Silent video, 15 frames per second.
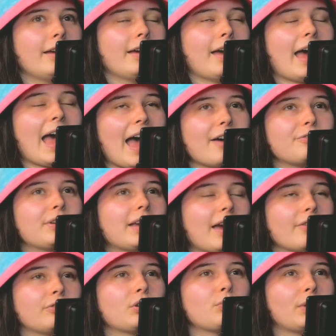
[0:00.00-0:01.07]
having
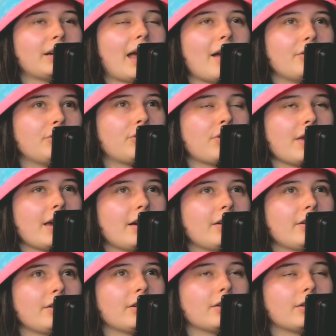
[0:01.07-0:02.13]
everyone else
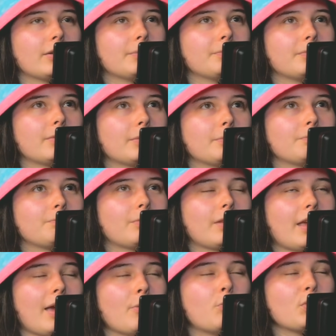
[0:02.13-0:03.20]
there,
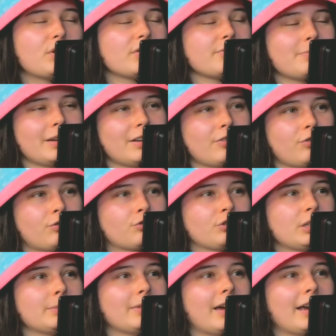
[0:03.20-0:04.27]
it wouldn't have been as
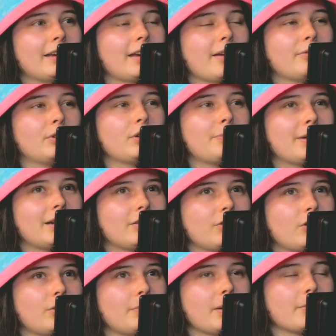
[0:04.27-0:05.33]
streamlined. It would have been a
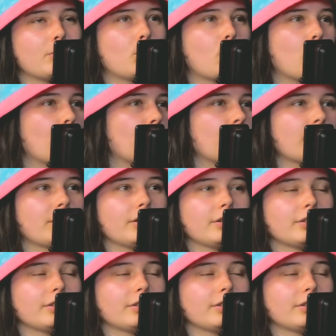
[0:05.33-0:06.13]
little bit more